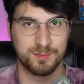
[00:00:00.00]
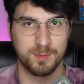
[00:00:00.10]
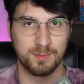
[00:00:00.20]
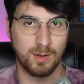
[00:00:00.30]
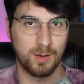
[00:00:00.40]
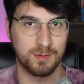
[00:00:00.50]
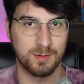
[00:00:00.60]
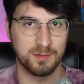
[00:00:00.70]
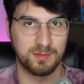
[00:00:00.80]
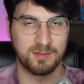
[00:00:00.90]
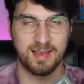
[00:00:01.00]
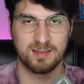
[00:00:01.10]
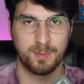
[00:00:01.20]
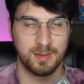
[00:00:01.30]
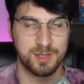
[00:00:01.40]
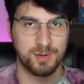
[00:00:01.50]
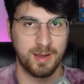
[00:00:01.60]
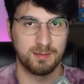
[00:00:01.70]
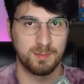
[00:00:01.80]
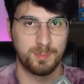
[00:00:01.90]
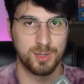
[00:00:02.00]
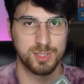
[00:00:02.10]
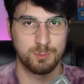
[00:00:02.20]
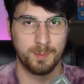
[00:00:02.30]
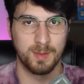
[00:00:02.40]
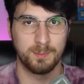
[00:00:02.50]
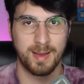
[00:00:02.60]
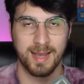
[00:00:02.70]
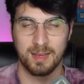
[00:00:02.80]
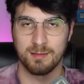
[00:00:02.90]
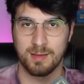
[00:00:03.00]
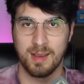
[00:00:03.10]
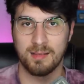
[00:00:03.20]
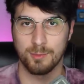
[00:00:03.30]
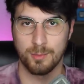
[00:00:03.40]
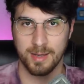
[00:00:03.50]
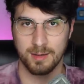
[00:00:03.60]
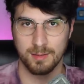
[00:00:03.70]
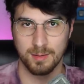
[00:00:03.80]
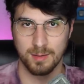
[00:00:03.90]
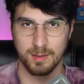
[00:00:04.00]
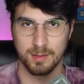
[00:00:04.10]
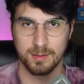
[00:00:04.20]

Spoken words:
from doctors desperately trying to push women back into eating regularly.